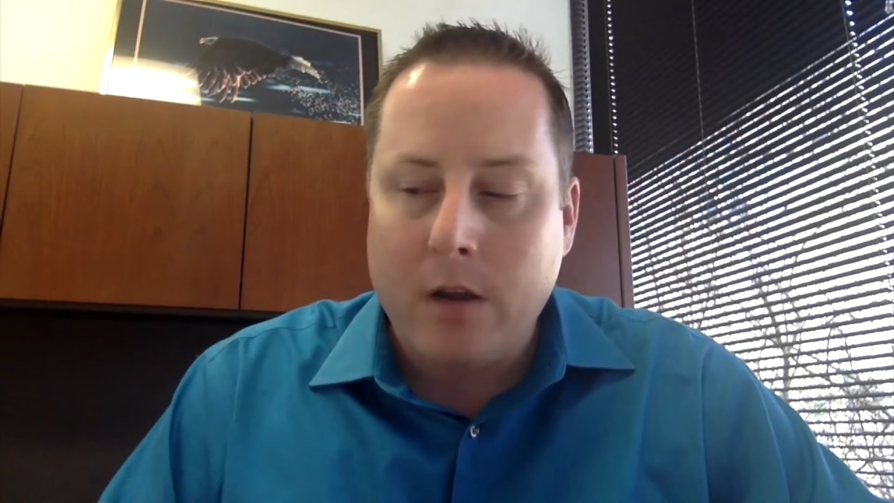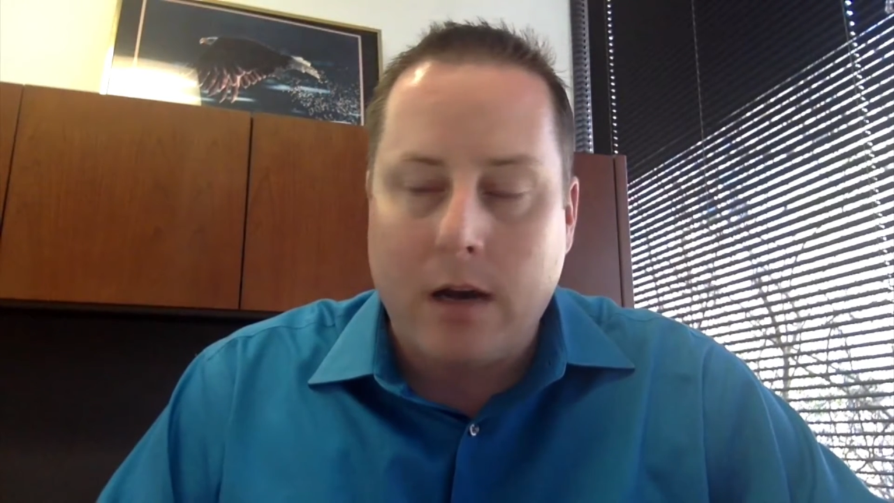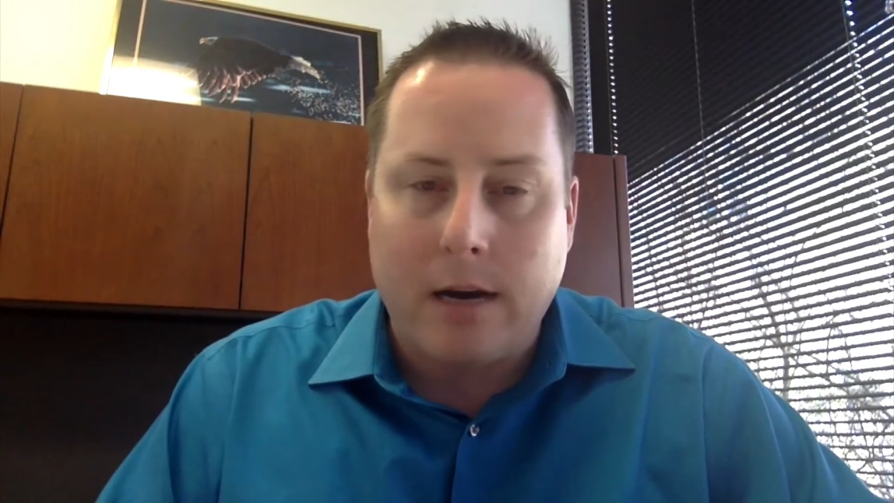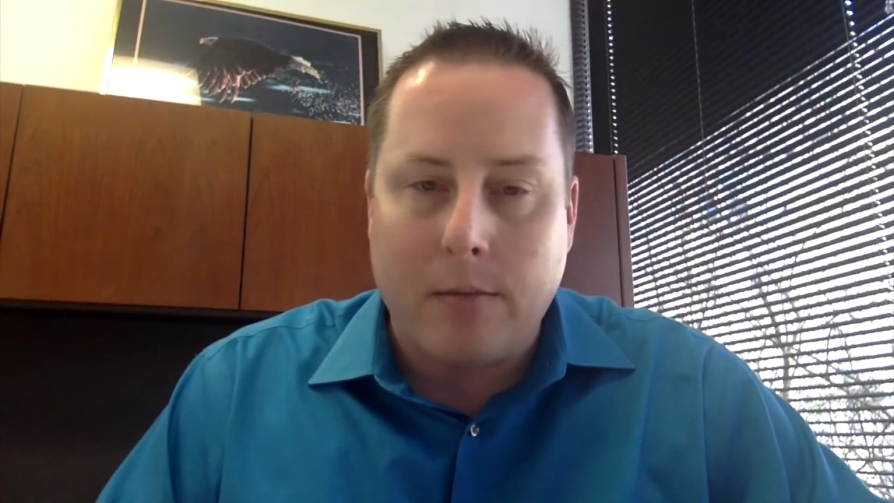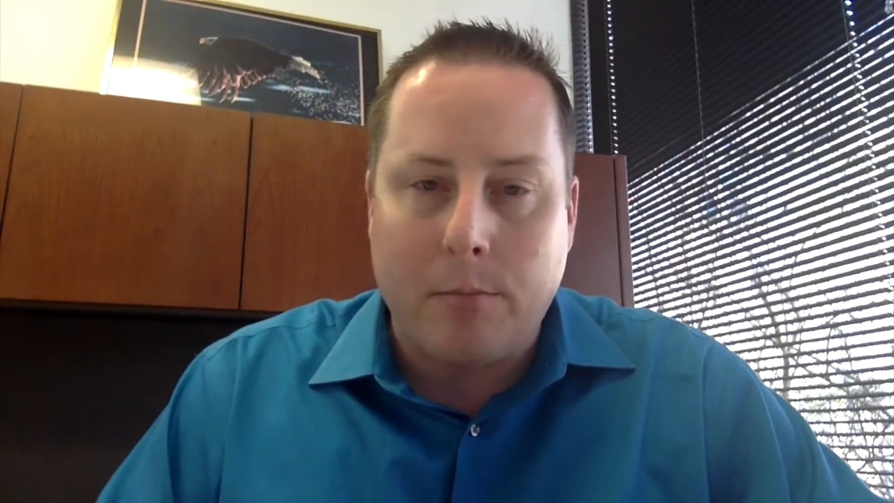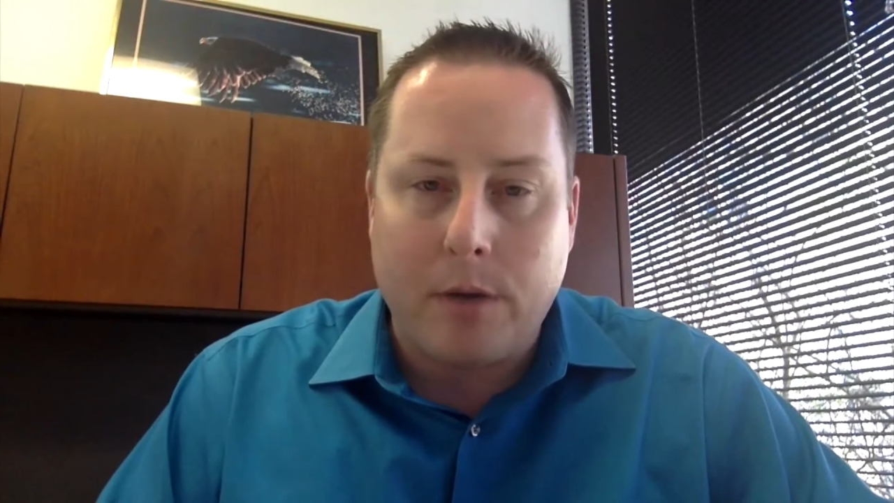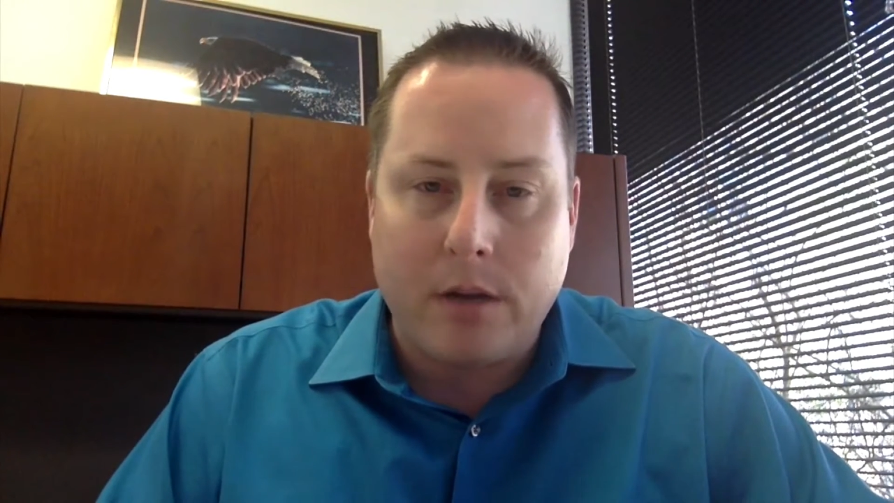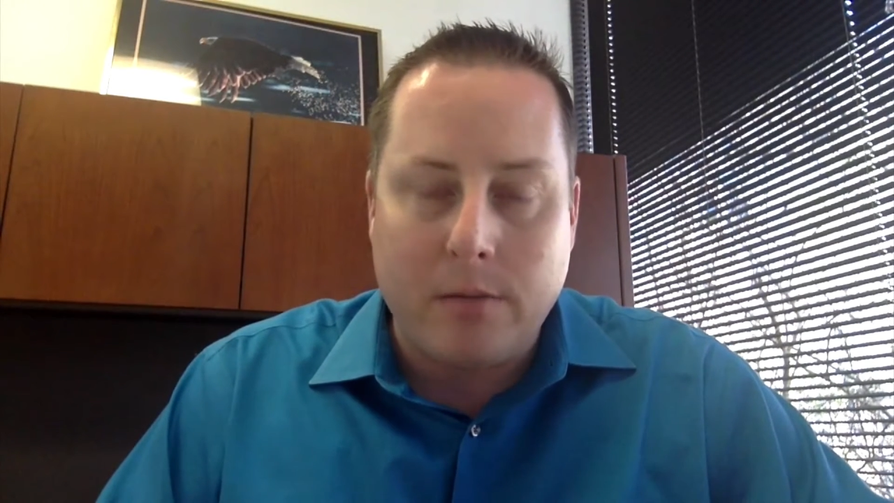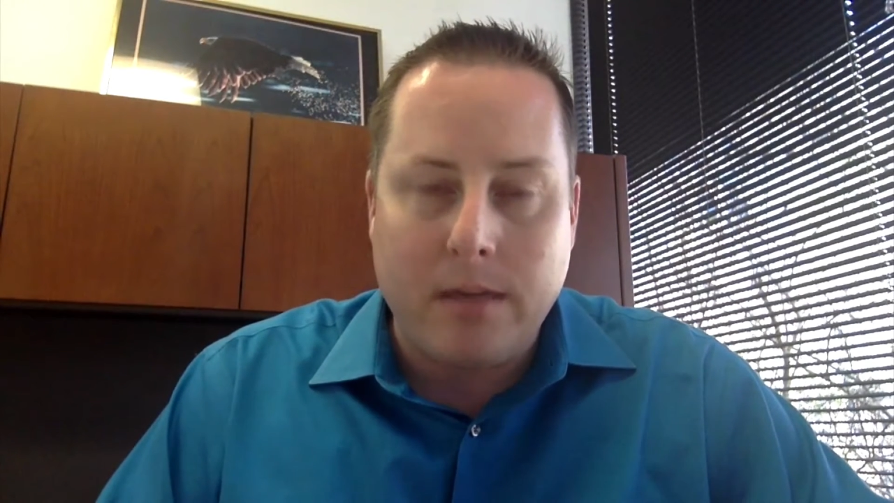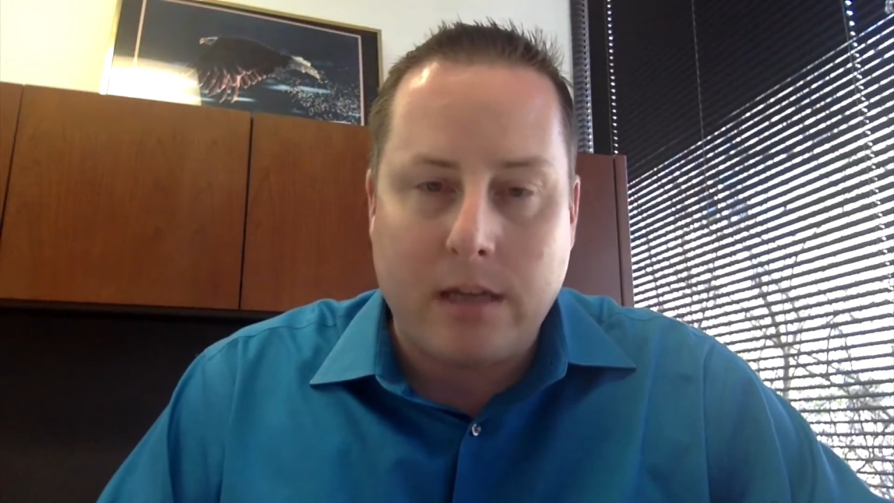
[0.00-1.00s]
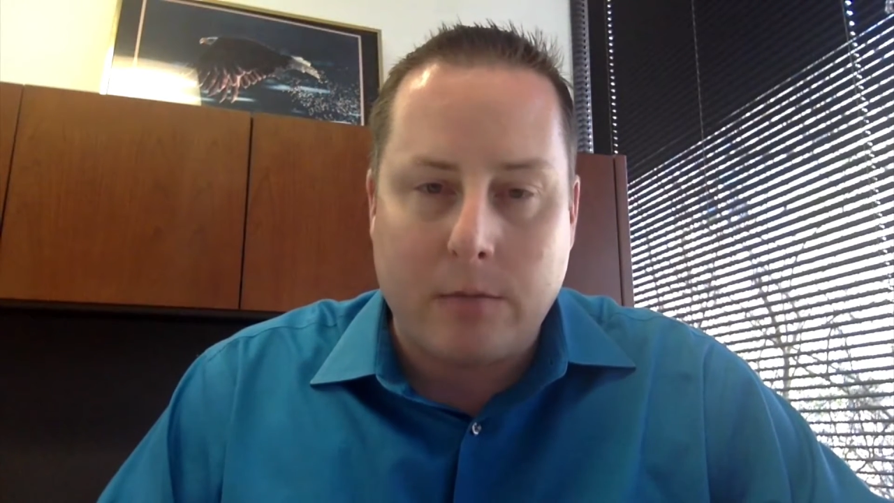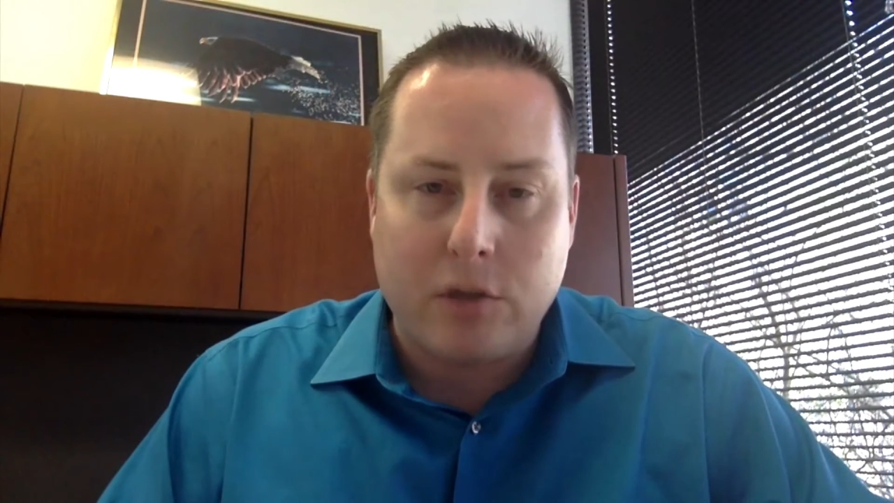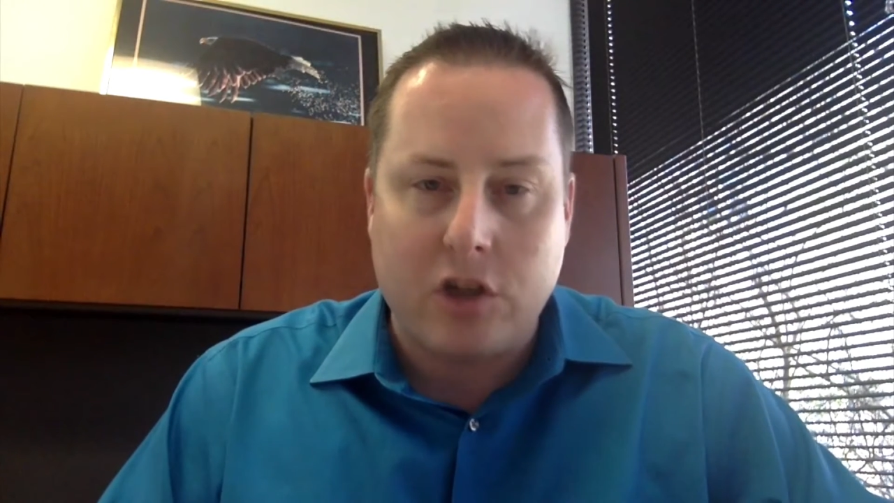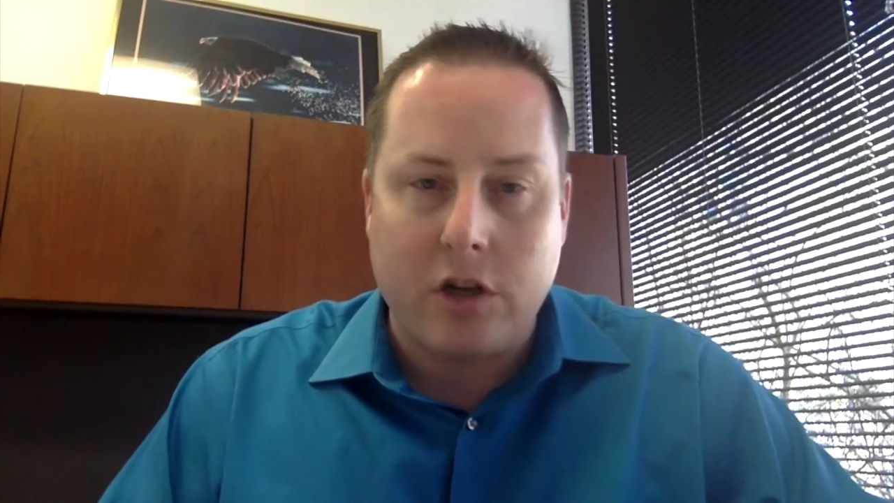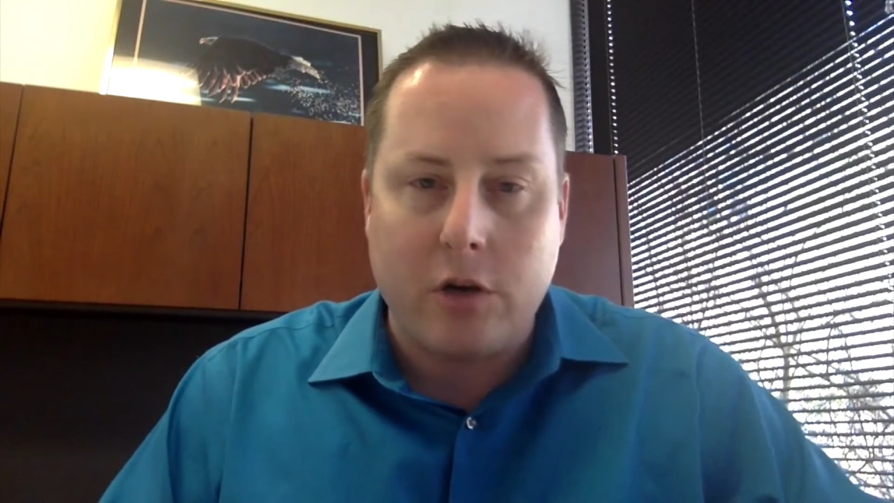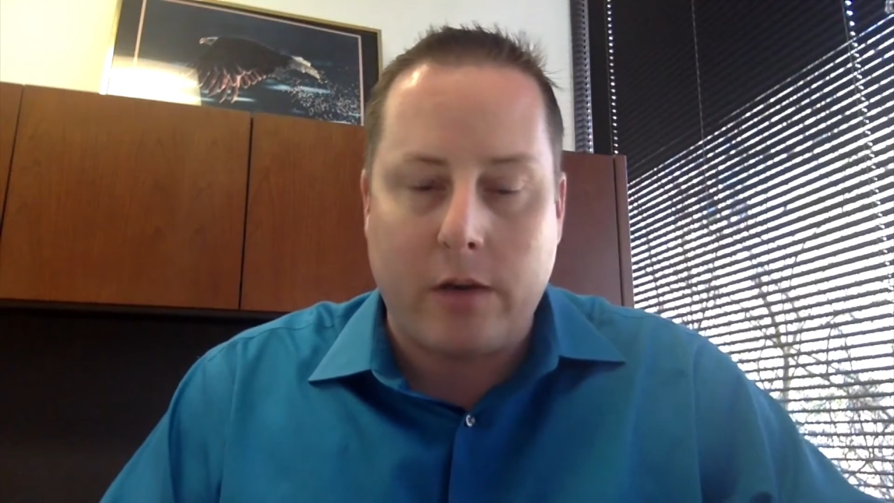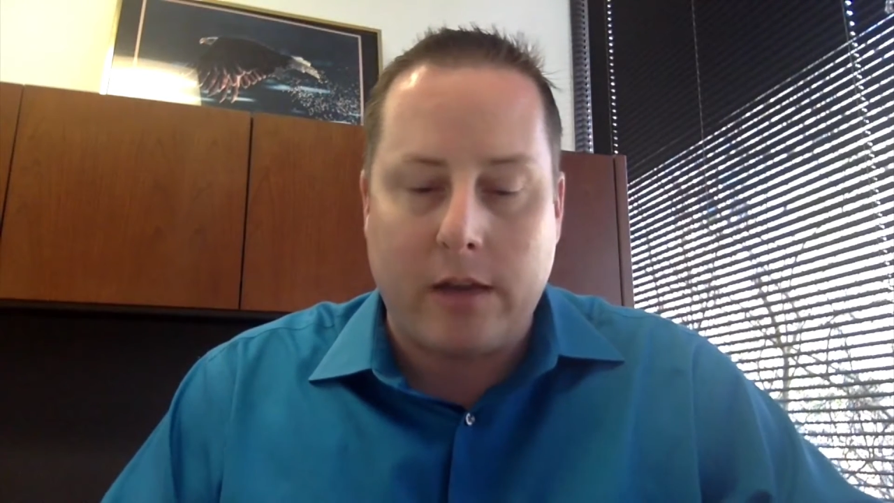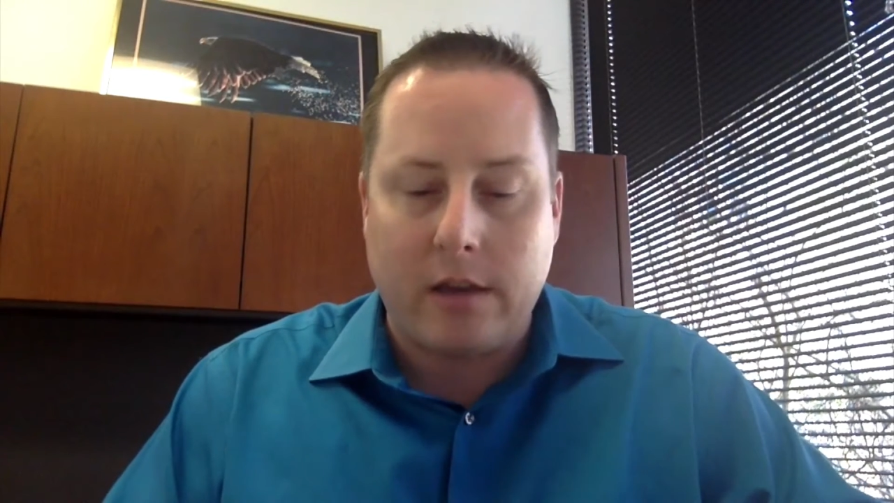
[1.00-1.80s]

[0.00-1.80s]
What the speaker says: But in the meantime, just know that